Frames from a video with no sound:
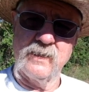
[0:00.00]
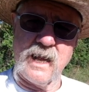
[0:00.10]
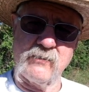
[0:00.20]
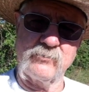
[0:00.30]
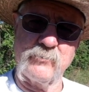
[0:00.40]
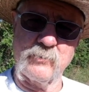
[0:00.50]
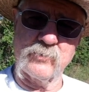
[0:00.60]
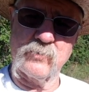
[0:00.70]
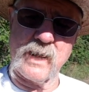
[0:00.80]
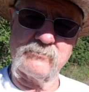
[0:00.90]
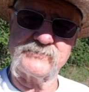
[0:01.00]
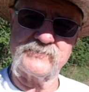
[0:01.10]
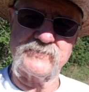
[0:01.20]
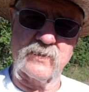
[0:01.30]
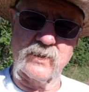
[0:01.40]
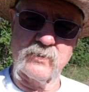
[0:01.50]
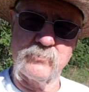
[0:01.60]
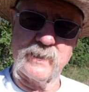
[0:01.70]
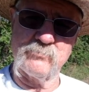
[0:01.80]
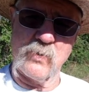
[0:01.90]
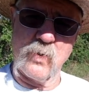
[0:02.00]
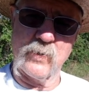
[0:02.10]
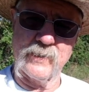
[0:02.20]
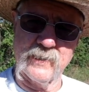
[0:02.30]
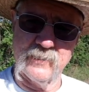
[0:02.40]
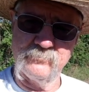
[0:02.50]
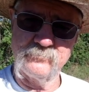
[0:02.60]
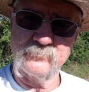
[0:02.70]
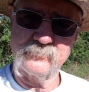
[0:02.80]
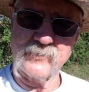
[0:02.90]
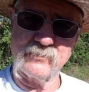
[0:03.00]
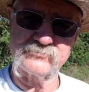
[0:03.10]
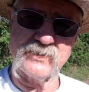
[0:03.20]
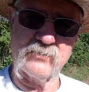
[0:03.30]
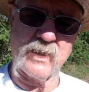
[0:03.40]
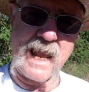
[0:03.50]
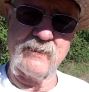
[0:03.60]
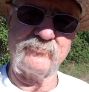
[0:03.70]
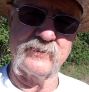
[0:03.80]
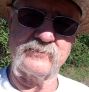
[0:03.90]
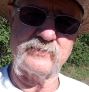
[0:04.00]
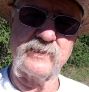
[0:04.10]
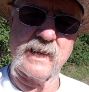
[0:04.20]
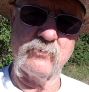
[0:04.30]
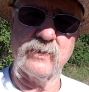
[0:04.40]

I remember when I was just a little bitty boy, they was all laughing at the table.